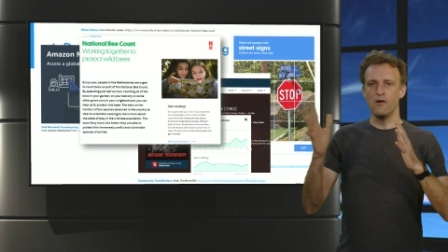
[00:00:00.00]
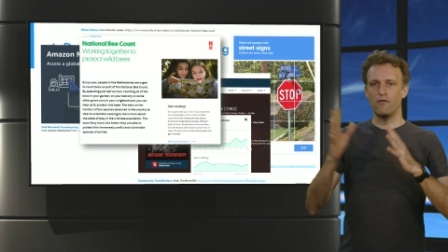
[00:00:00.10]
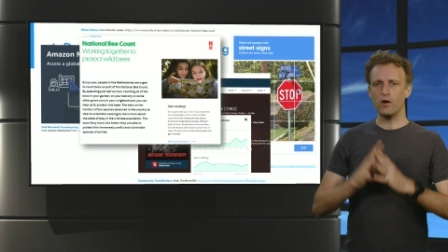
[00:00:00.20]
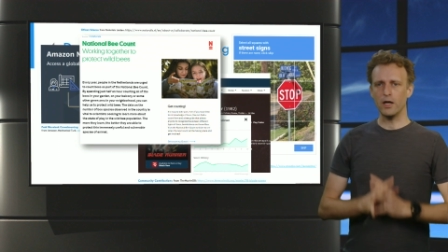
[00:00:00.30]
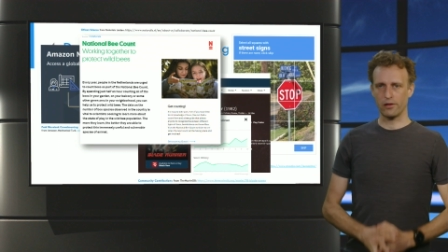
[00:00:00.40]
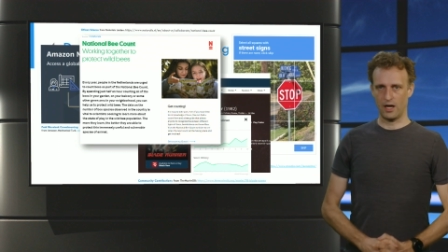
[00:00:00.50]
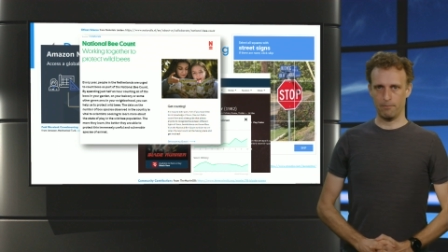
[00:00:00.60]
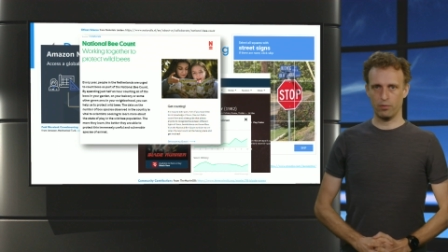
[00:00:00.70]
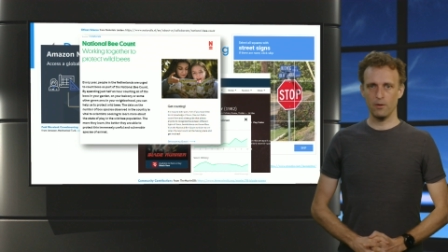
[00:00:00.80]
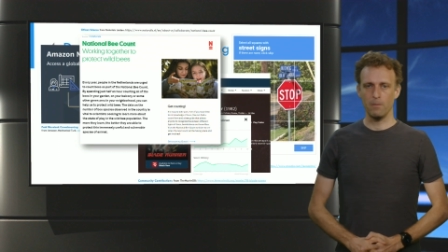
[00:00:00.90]
For
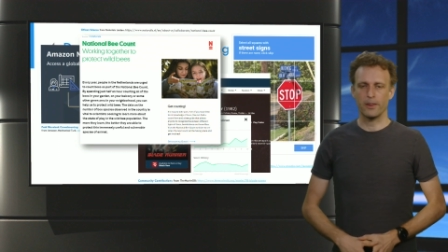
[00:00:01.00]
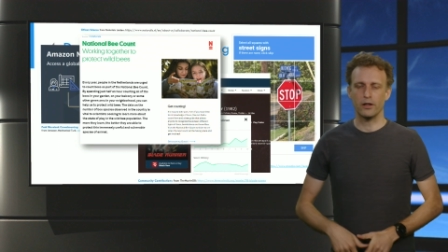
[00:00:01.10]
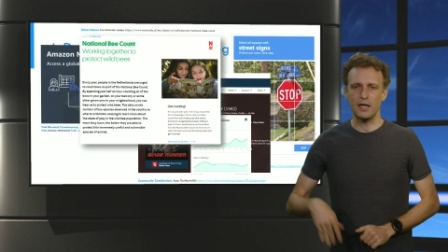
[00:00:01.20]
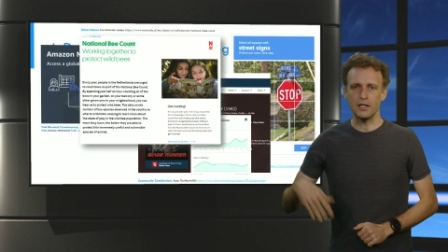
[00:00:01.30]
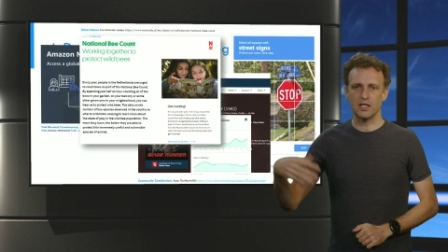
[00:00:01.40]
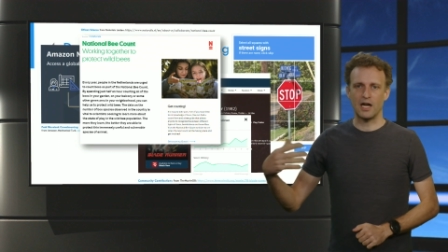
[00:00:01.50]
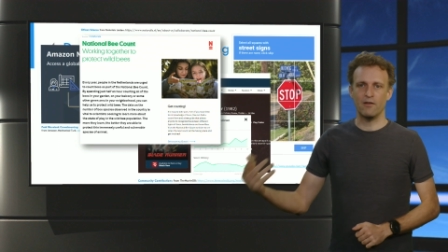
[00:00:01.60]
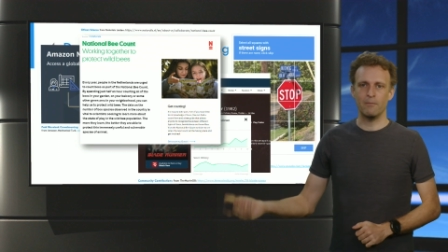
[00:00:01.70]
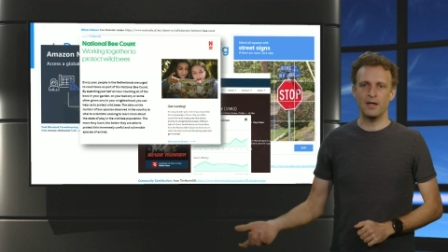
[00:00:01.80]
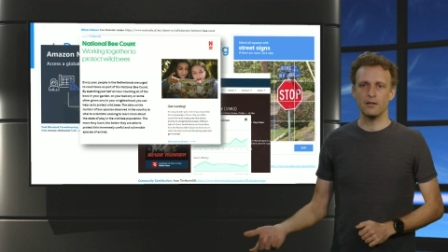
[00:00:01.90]
example, the Dutch
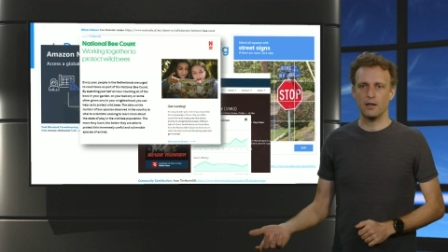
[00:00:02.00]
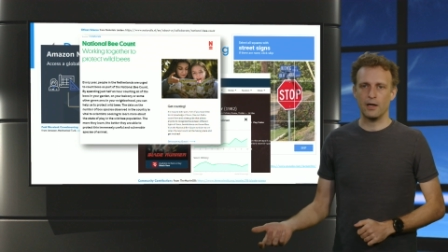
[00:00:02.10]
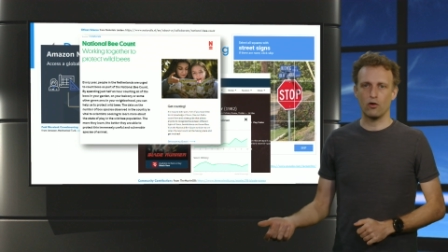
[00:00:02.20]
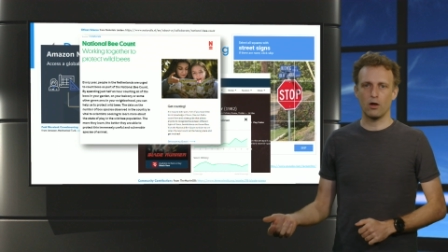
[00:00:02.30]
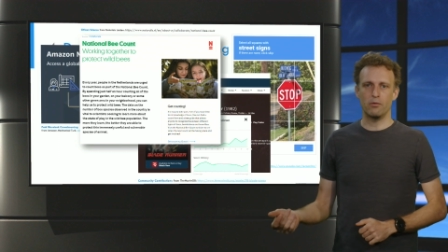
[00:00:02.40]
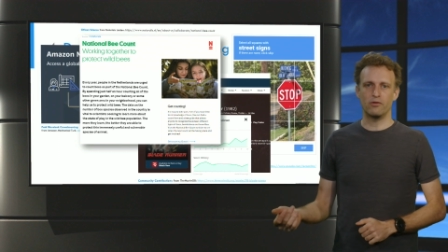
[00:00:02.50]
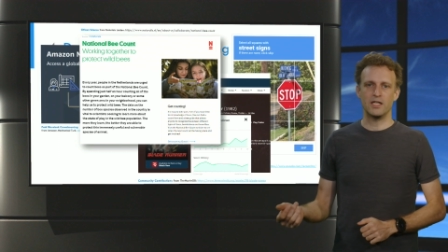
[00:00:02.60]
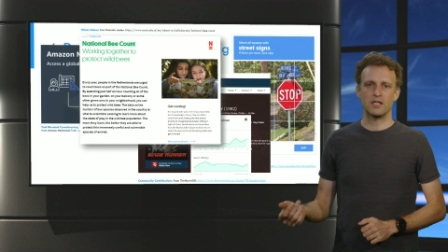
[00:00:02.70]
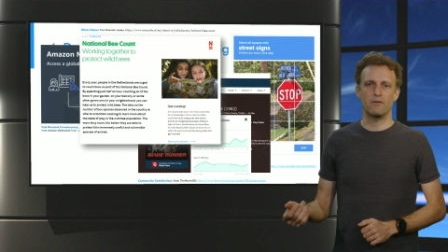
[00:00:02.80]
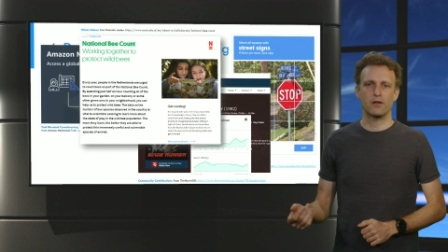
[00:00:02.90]
government, in
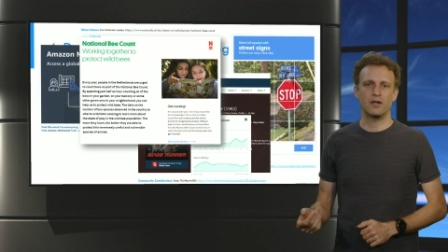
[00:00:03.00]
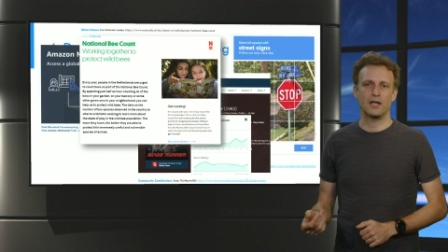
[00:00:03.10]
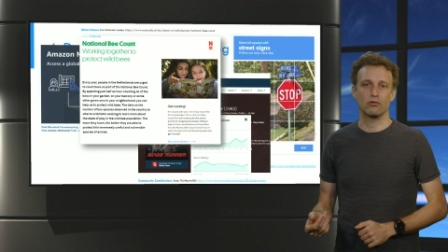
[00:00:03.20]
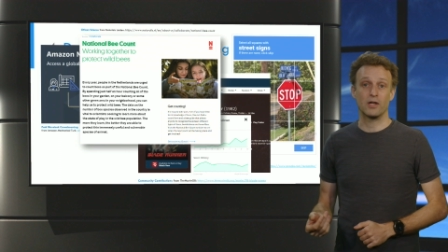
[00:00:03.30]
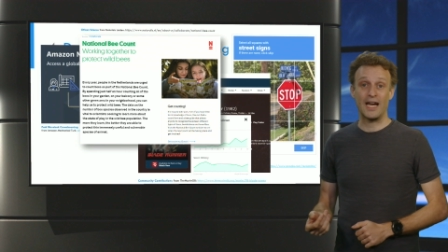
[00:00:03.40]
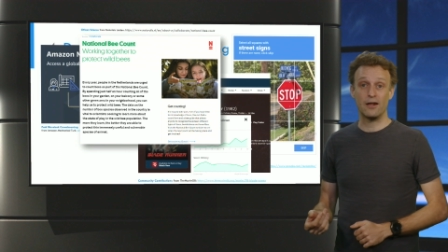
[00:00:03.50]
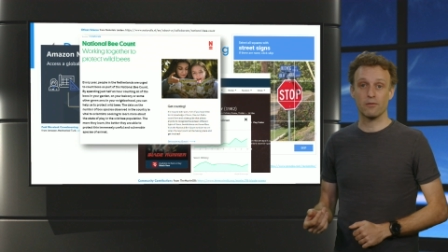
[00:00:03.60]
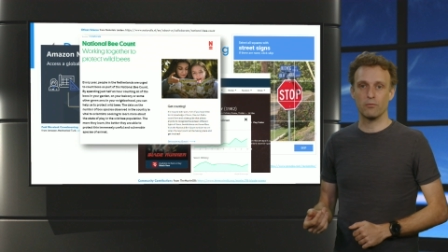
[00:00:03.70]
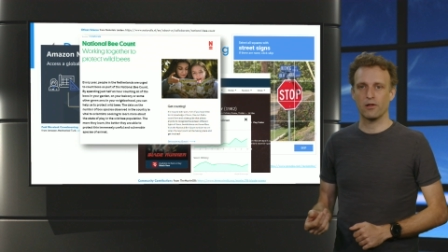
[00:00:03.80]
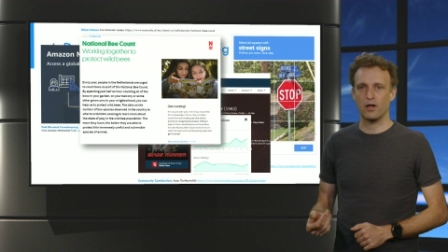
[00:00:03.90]
collaboration with the
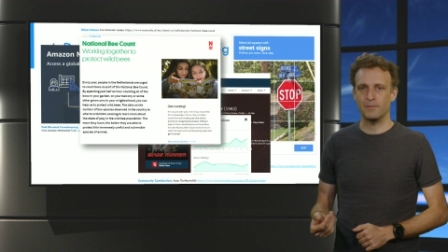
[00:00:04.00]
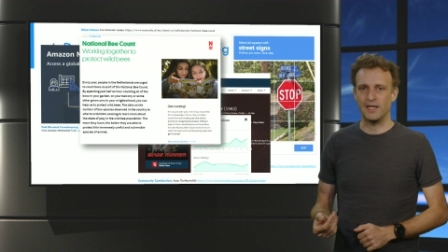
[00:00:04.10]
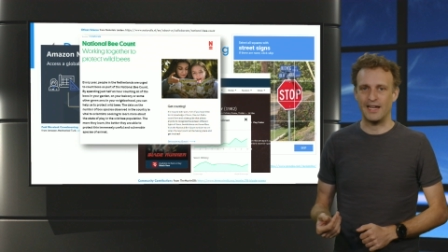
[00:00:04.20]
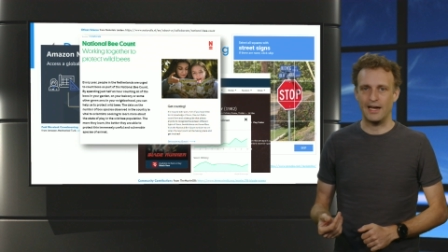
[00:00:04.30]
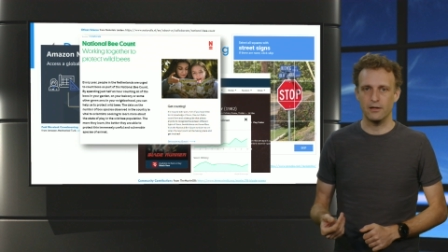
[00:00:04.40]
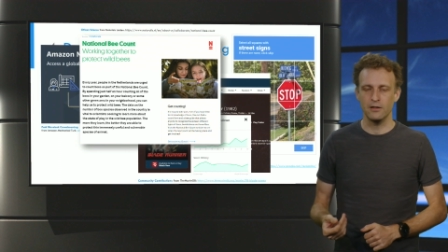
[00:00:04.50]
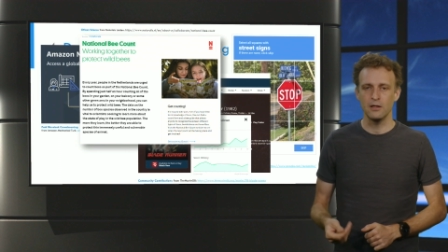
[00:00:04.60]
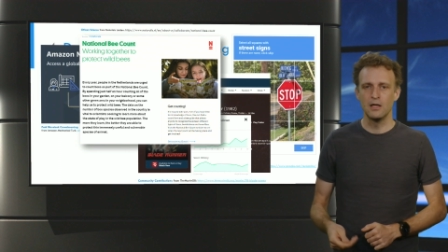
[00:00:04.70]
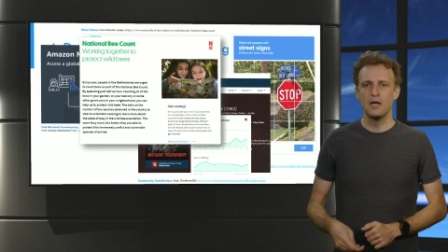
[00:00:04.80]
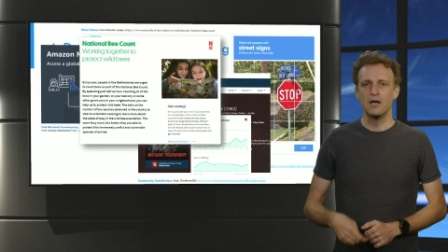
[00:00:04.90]
Naturalis Museum in Leiden,